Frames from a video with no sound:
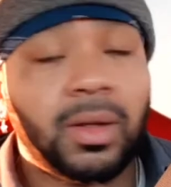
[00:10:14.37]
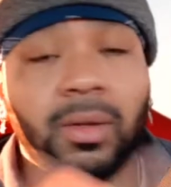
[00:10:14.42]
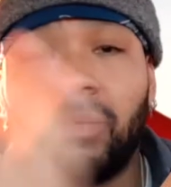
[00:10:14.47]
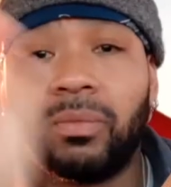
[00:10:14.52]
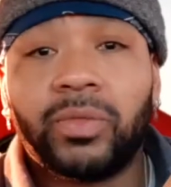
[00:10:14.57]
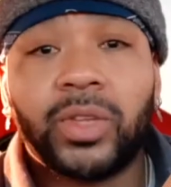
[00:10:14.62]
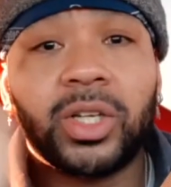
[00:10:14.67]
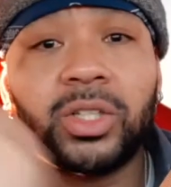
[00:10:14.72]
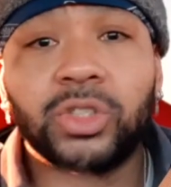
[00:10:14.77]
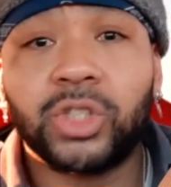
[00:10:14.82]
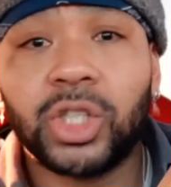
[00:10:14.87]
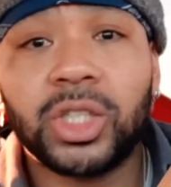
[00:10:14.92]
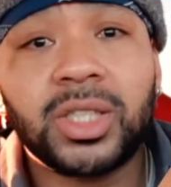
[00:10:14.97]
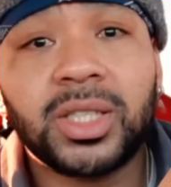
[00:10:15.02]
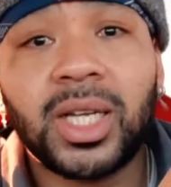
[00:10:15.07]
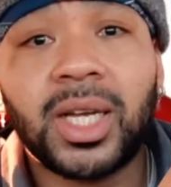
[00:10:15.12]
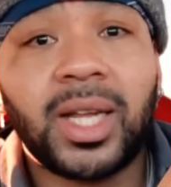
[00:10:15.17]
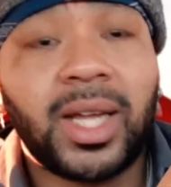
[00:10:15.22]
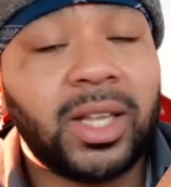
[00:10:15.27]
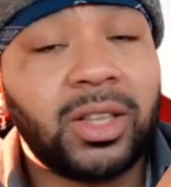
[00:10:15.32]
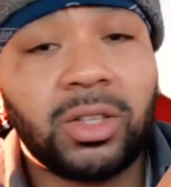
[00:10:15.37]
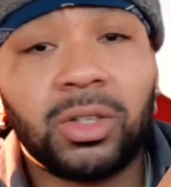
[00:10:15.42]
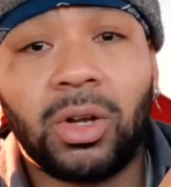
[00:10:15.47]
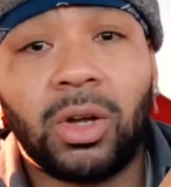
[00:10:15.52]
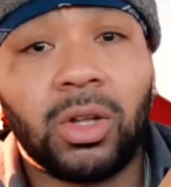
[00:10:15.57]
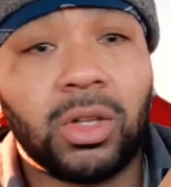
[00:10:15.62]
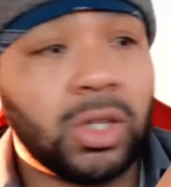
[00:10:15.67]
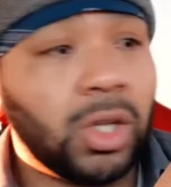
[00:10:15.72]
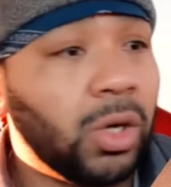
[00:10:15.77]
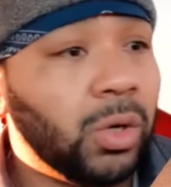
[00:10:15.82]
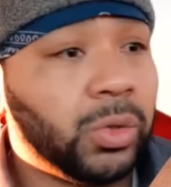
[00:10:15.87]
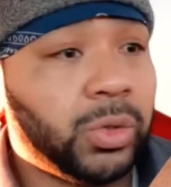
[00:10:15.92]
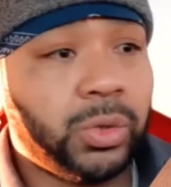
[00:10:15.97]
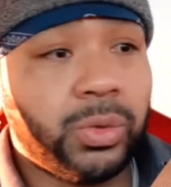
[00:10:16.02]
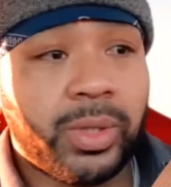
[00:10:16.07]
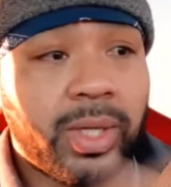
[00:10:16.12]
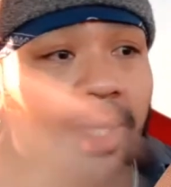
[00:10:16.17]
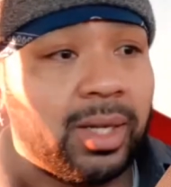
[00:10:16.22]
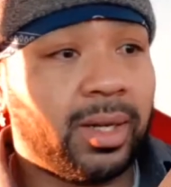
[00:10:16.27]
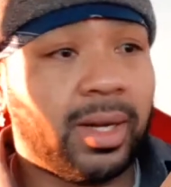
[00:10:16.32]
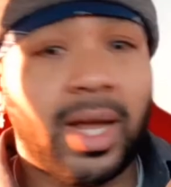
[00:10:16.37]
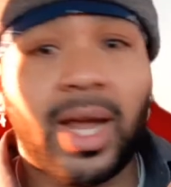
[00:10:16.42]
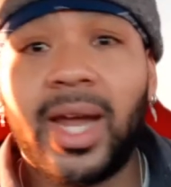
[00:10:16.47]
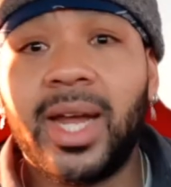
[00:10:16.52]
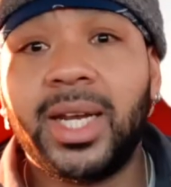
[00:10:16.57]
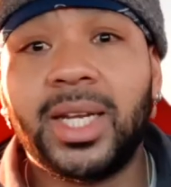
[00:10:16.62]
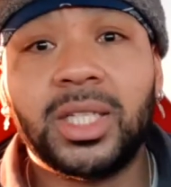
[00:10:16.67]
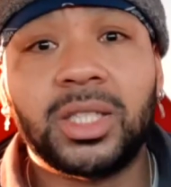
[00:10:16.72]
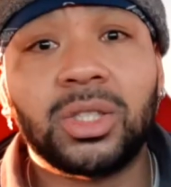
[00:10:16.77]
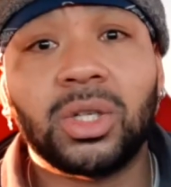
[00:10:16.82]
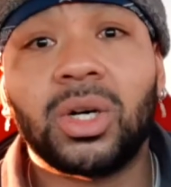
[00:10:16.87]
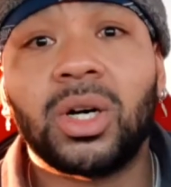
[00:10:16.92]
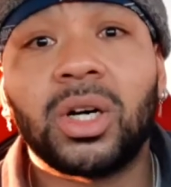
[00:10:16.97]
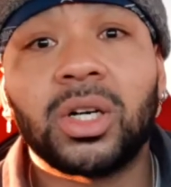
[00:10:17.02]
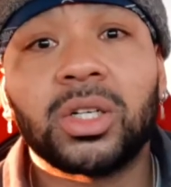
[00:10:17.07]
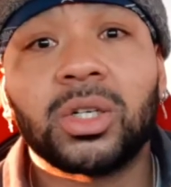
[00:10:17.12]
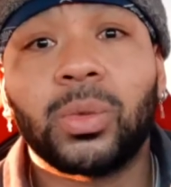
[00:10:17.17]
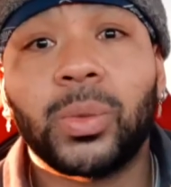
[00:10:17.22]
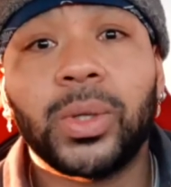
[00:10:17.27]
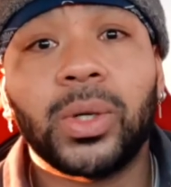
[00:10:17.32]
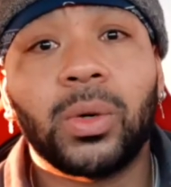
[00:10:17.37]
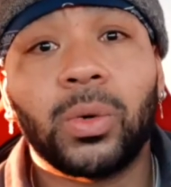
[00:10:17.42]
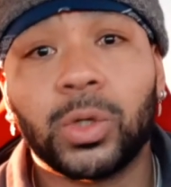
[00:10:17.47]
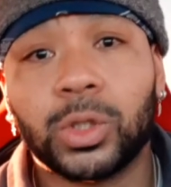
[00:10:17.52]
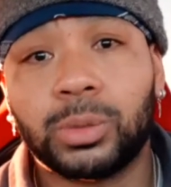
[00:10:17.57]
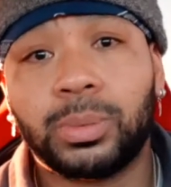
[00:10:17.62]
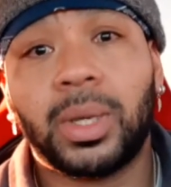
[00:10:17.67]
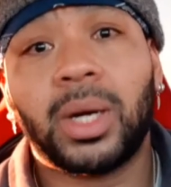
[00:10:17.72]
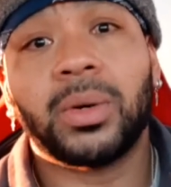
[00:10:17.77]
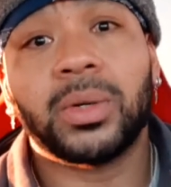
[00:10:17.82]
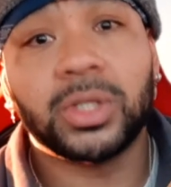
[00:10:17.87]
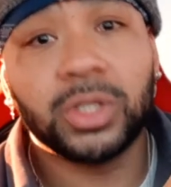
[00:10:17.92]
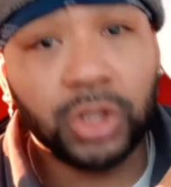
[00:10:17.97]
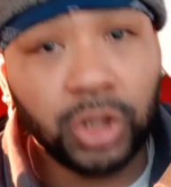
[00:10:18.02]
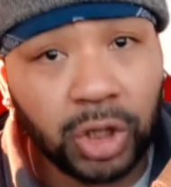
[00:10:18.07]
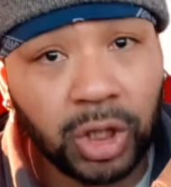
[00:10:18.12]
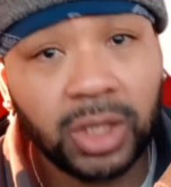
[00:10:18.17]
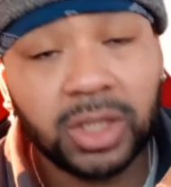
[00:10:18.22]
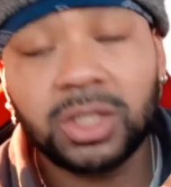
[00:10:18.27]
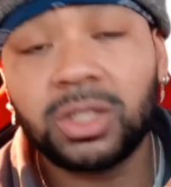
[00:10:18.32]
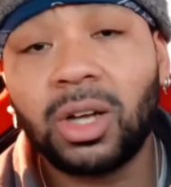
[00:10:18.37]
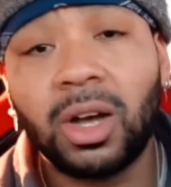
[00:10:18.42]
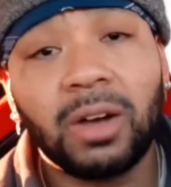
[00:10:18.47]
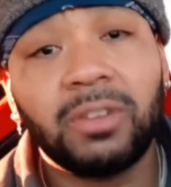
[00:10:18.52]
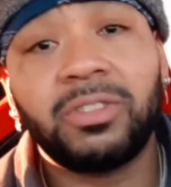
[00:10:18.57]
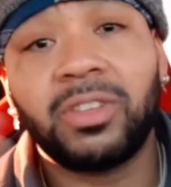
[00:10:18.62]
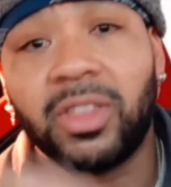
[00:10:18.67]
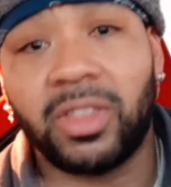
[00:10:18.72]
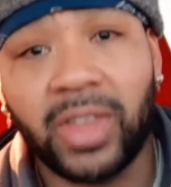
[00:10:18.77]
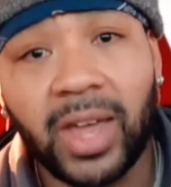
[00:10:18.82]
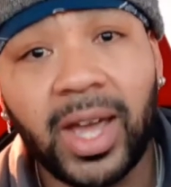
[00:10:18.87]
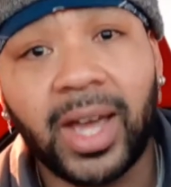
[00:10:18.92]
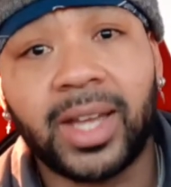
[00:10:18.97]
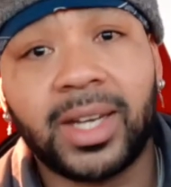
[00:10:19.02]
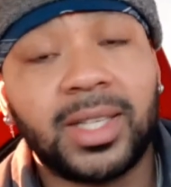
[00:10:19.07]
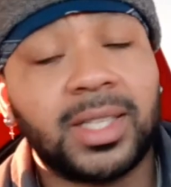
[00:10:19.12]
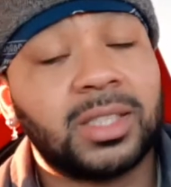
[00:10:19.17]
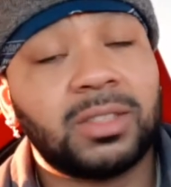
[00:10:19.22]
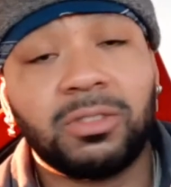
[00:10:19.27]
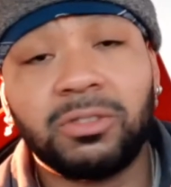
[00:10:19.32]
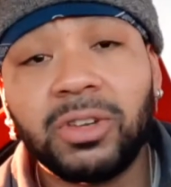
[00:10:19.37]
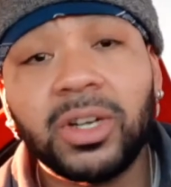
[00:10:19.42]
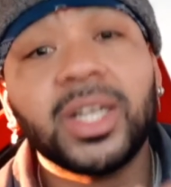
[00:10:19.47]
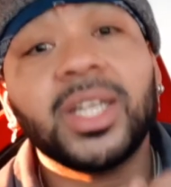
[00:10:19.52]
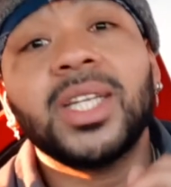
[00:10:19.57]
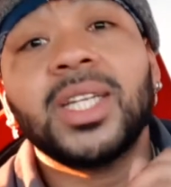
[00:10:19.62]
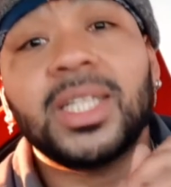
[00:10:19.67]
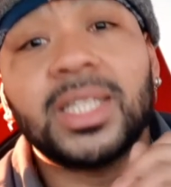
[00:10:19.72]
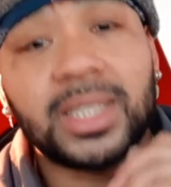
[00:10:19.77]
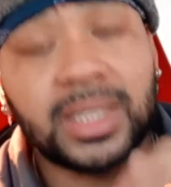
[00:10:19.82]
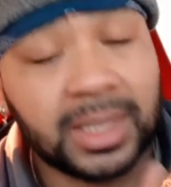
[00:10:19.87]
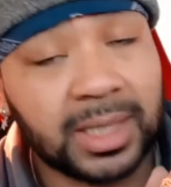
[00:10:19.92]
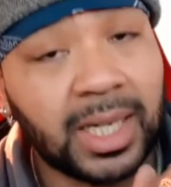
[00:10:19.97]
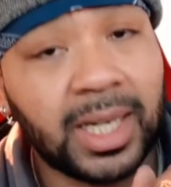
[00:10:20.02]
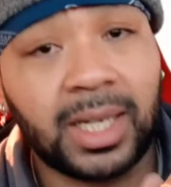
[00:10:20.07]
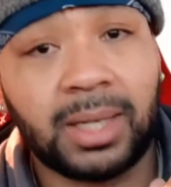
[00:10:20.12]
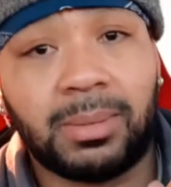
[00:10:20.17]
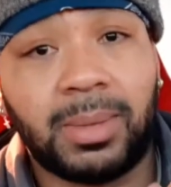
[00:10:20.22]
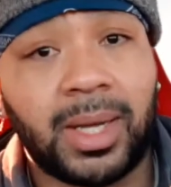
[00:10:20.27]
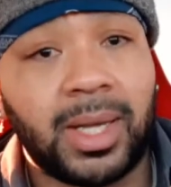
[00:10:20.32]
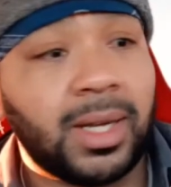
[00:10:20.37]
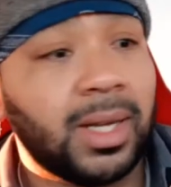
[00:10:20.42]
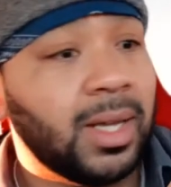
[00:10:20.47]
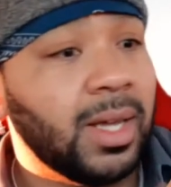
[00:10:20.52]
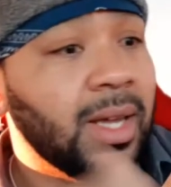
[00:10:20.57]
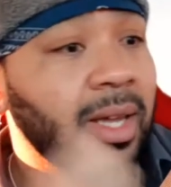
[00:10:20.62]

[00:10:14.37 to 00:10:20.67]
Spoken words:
Then just that ethanol alone, you get 80 to 100 wheel horsepower just off of that. It's fucking insane, man.